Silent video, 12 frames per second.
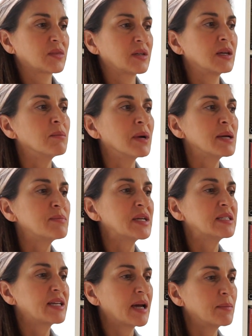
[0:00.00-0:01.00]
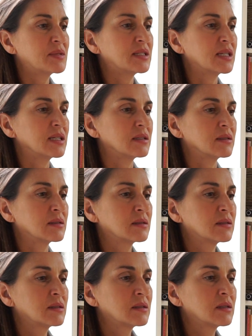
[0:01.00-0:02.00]
It might be tempting
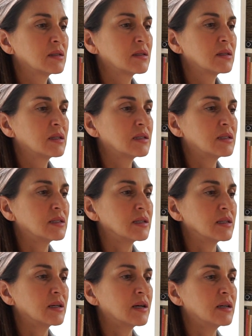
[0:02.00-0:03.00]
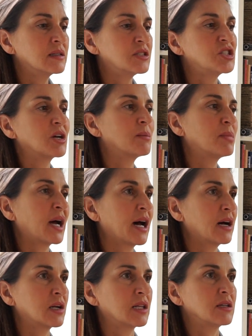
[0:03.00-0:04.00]
to jump
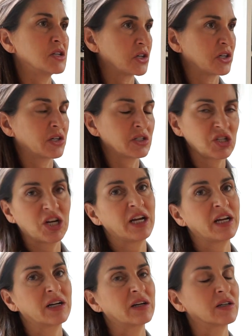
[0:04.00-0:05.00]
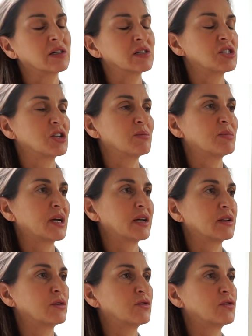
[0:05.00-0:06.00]
out of your chair or jump out
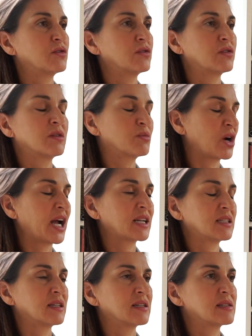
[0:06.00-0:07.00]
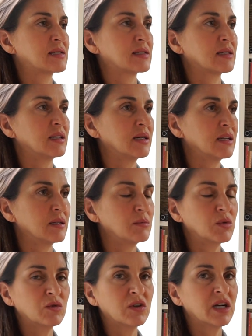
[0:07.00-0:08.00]
of the practice and
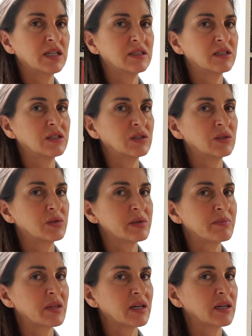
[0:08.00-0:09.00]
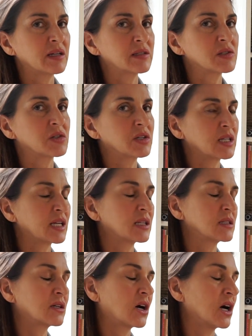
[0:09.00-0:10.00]
move on to something else or to get
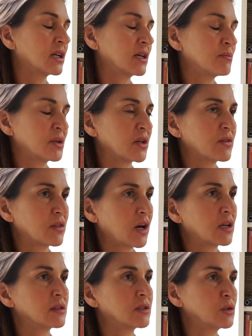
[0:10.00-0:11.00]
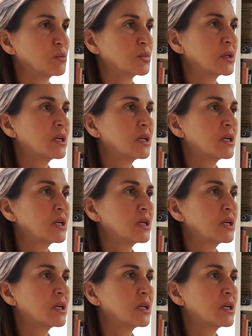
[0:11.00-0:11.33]
caught up in a thought loop.